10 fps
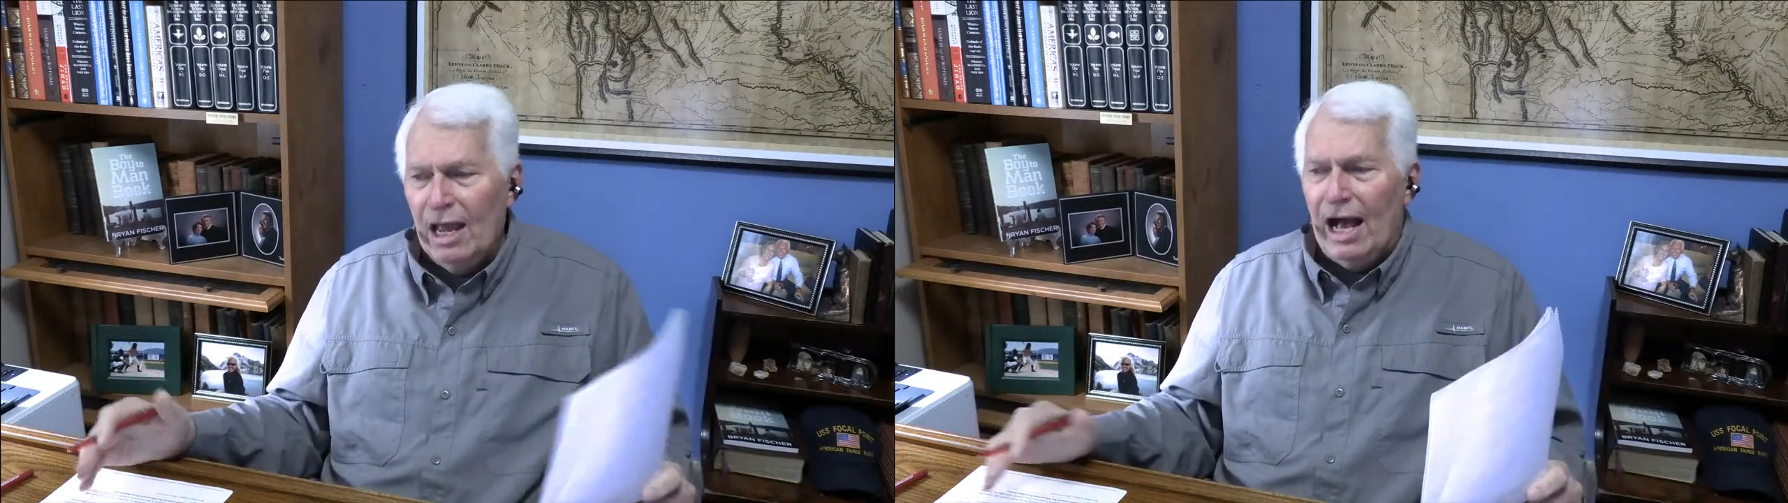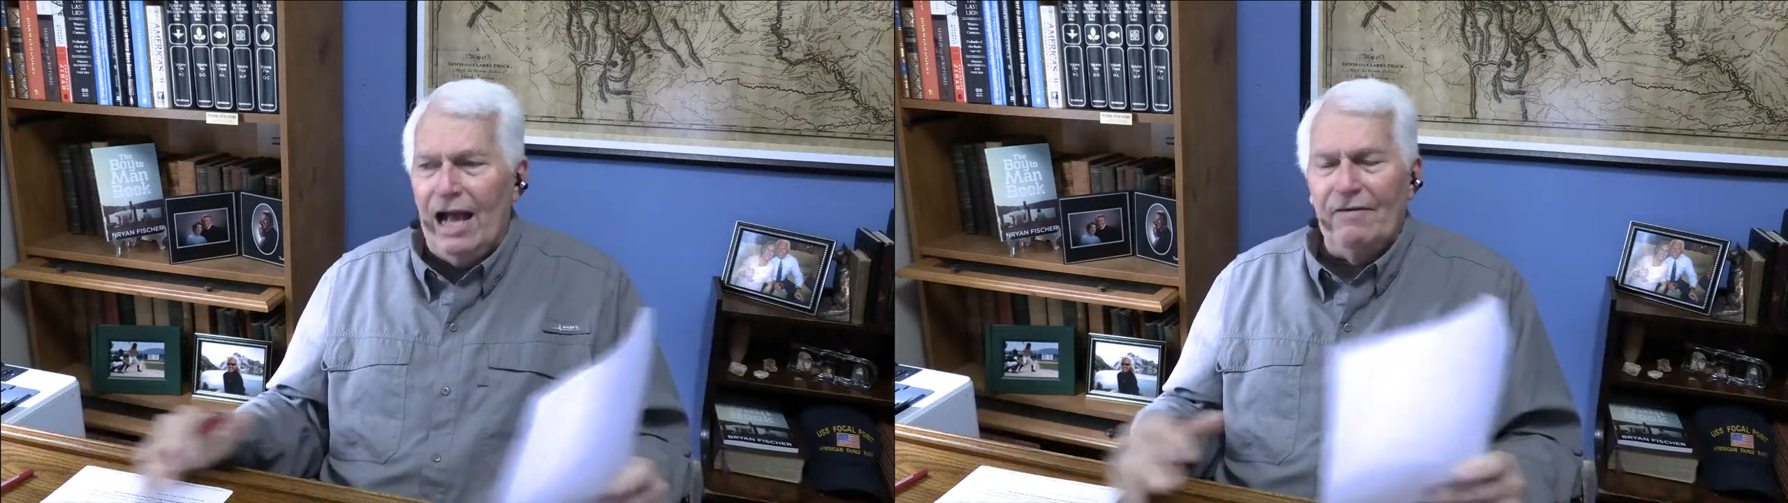
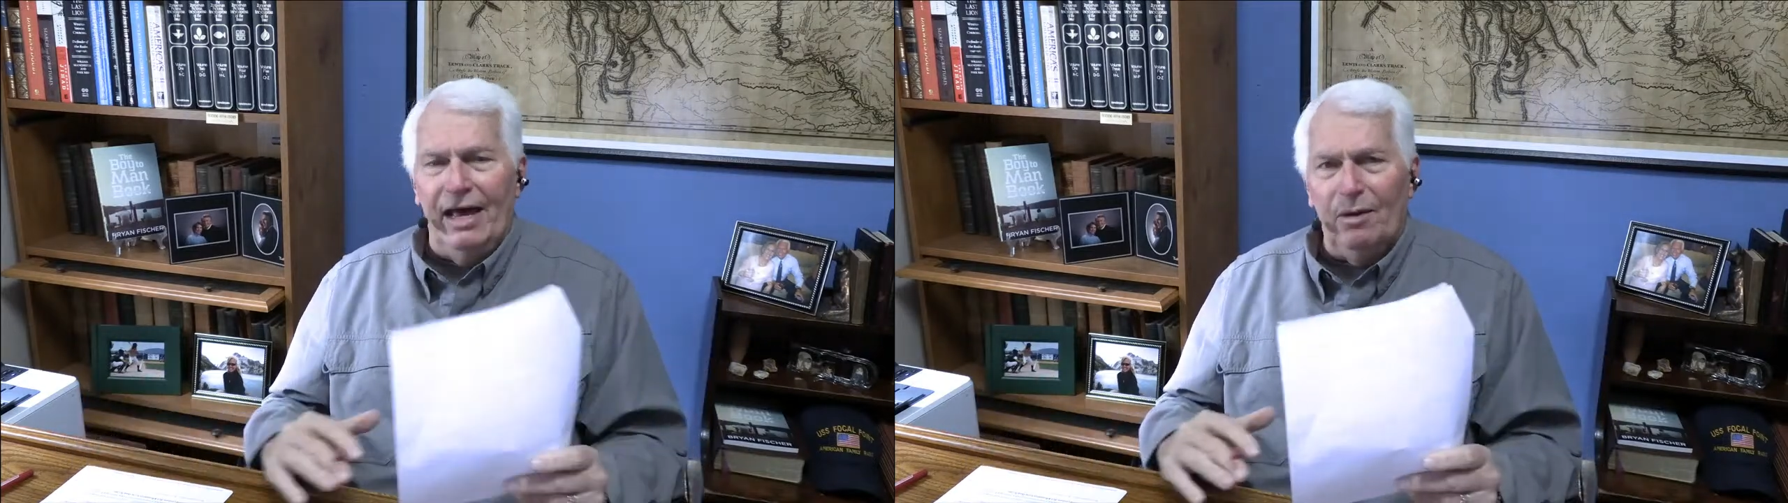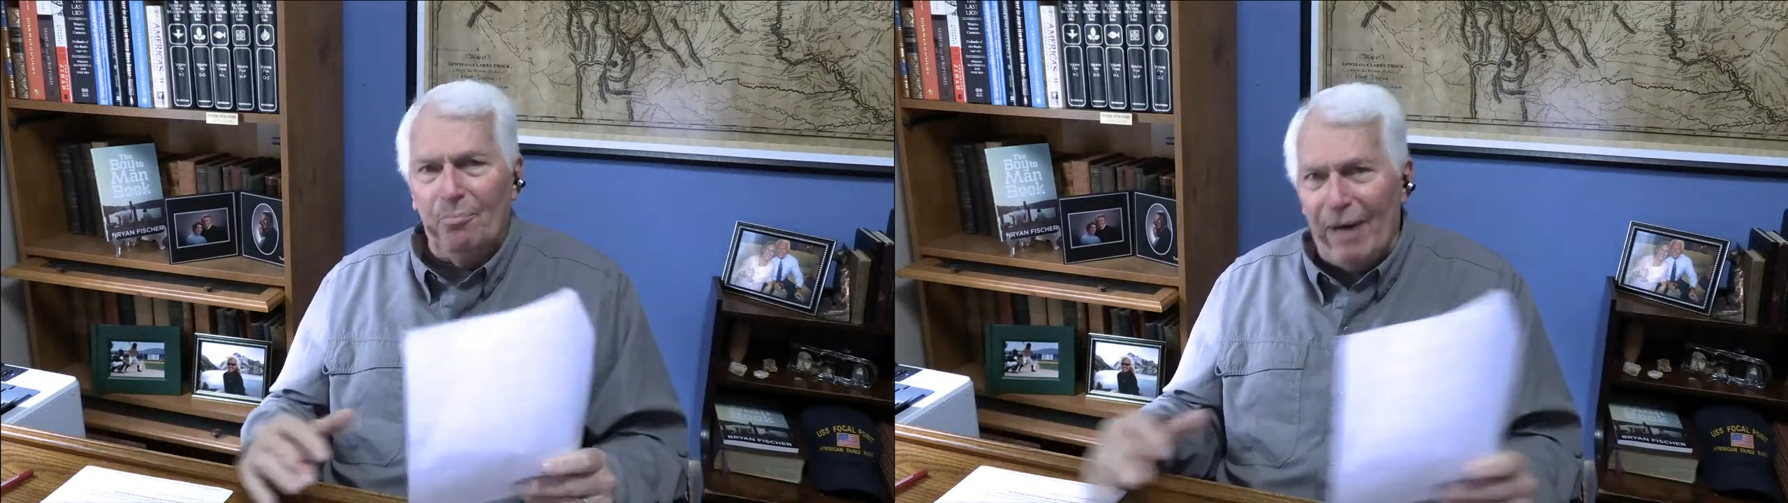I've
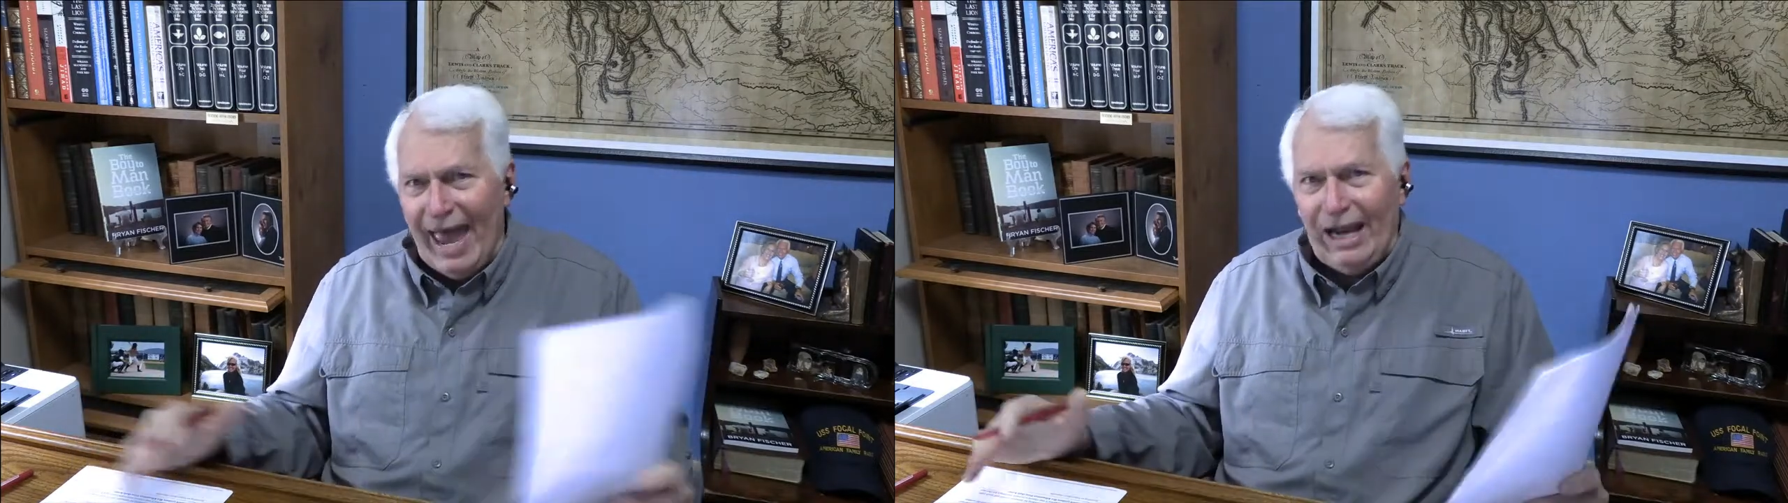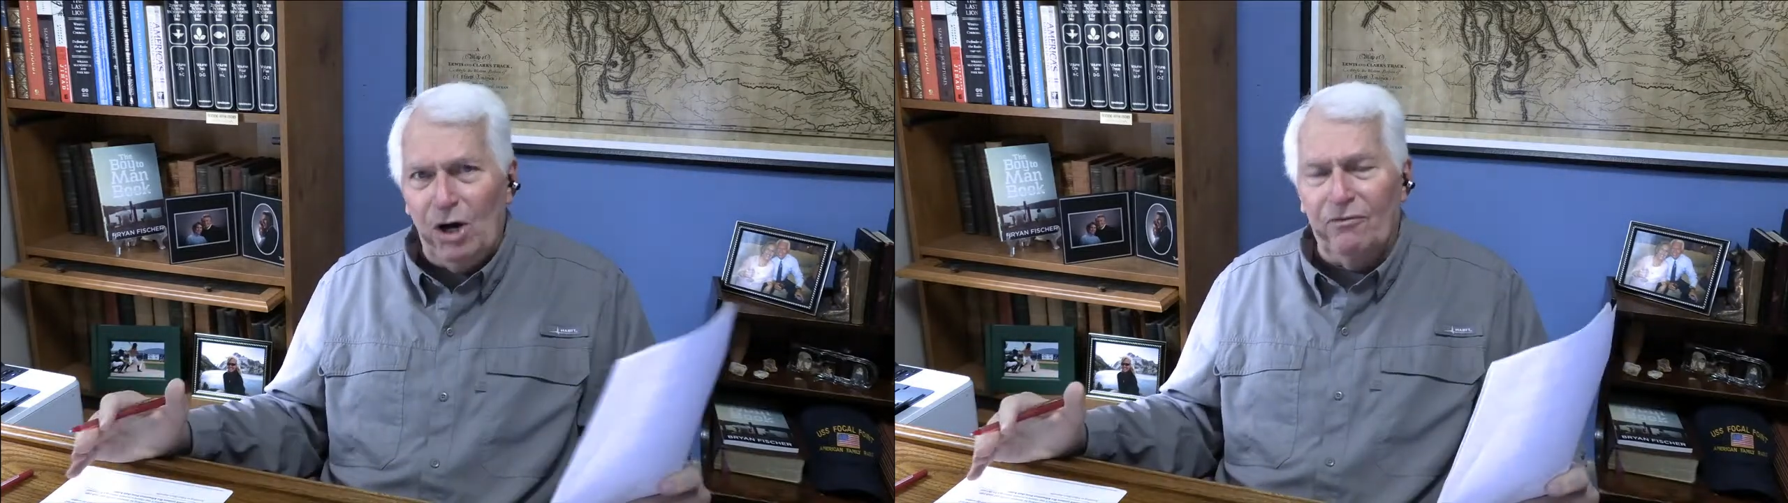had a
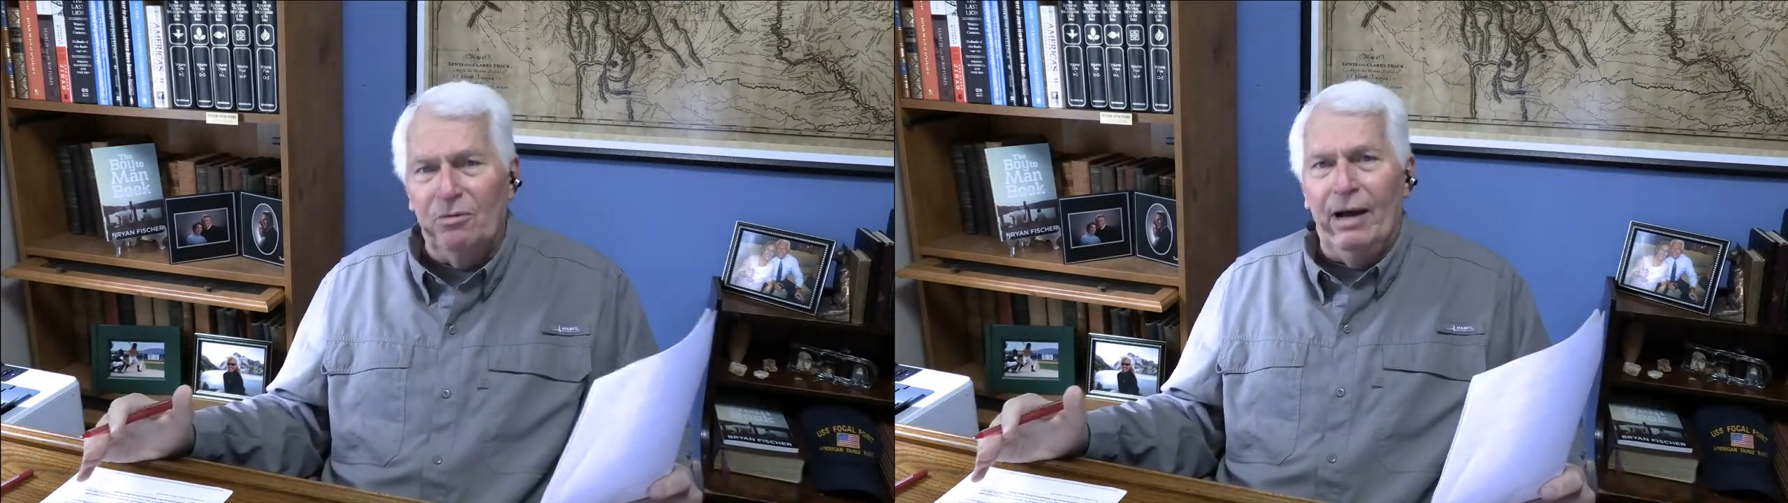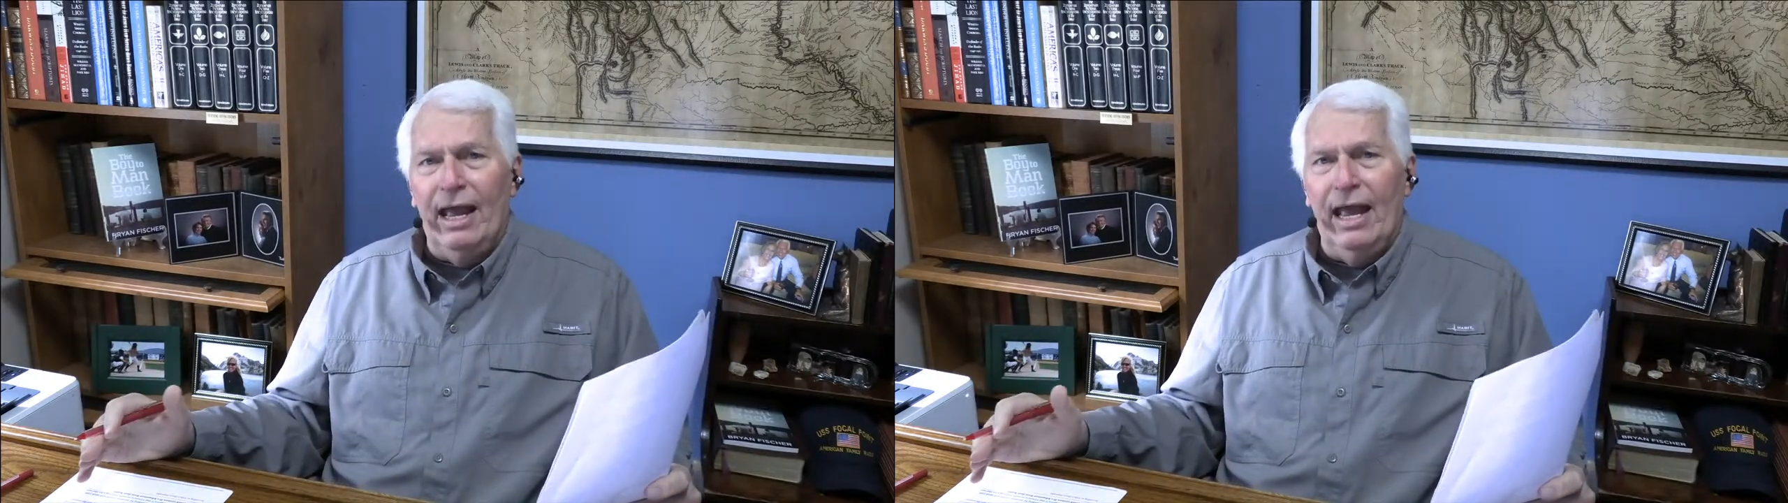bag
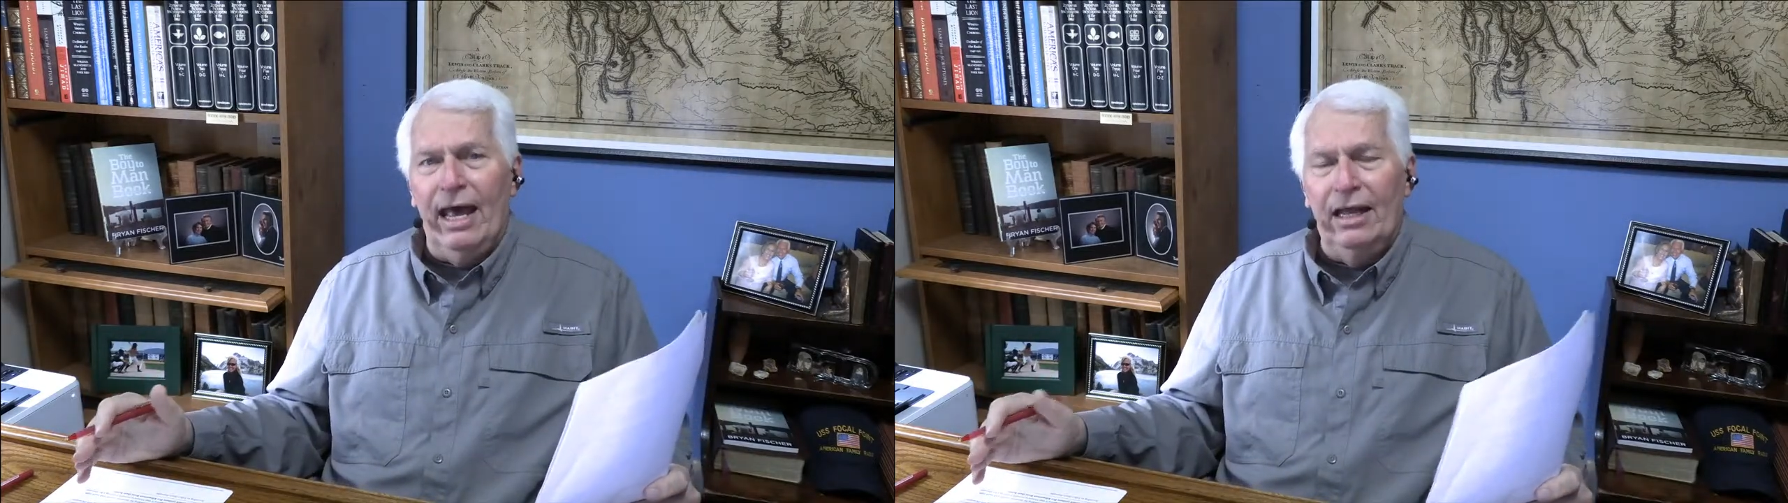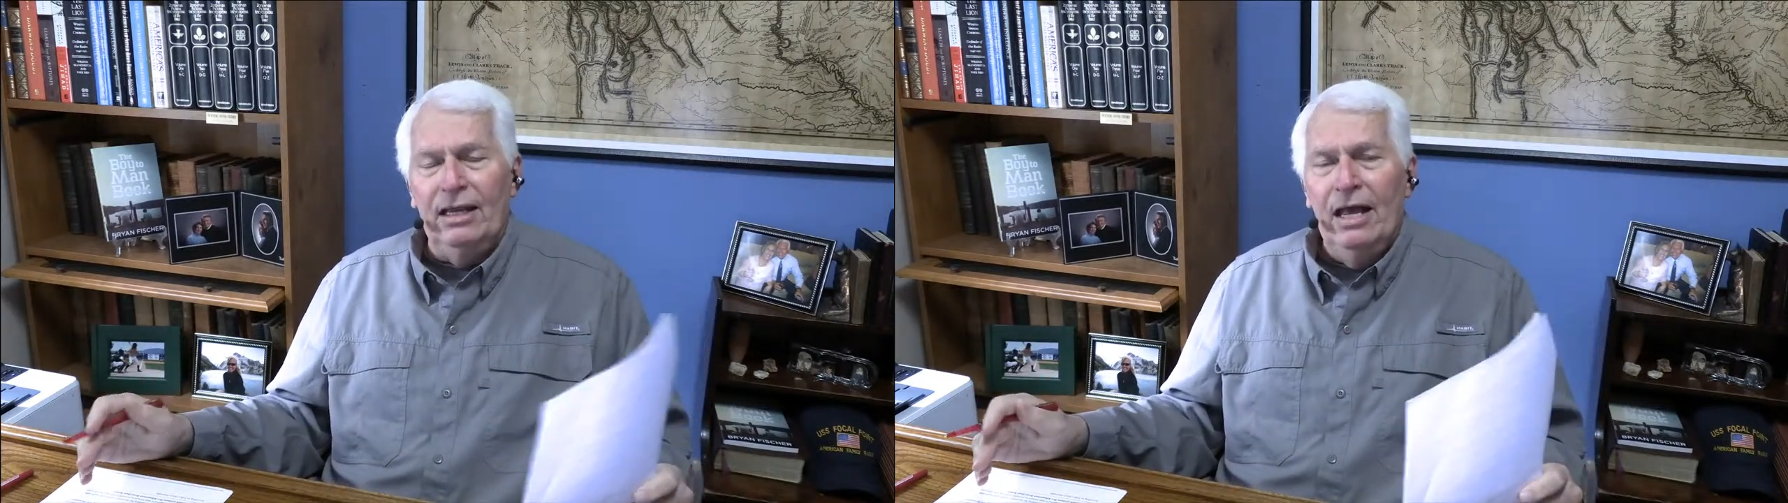over my
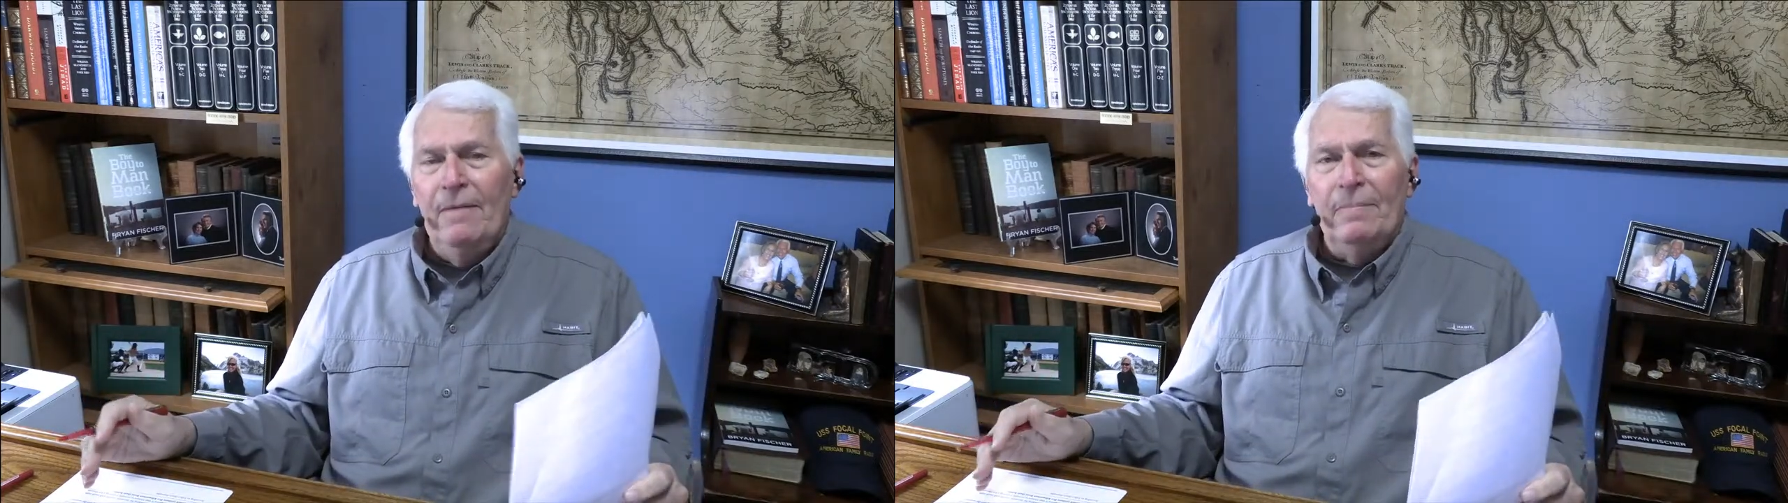head,